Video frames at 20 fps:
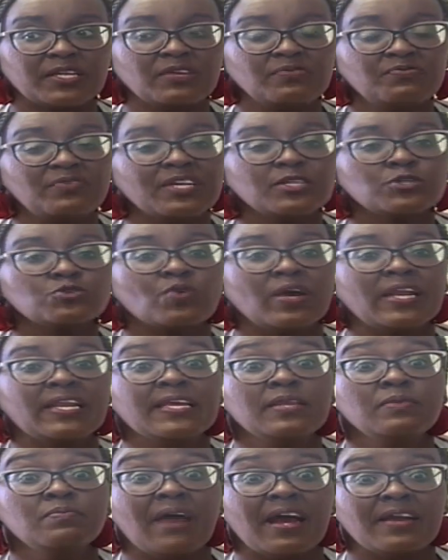eventually
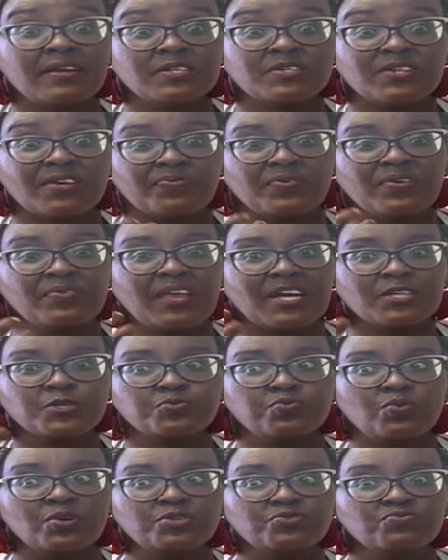in marriage, I think that's
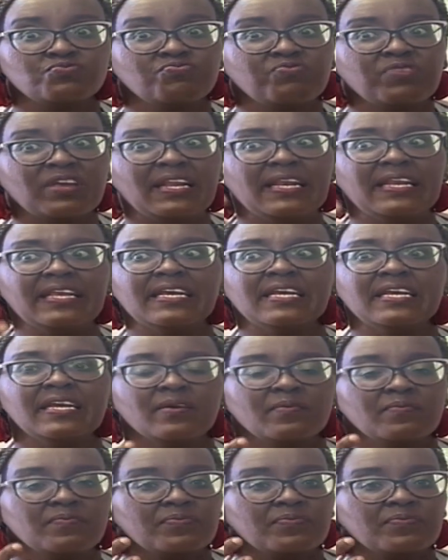what really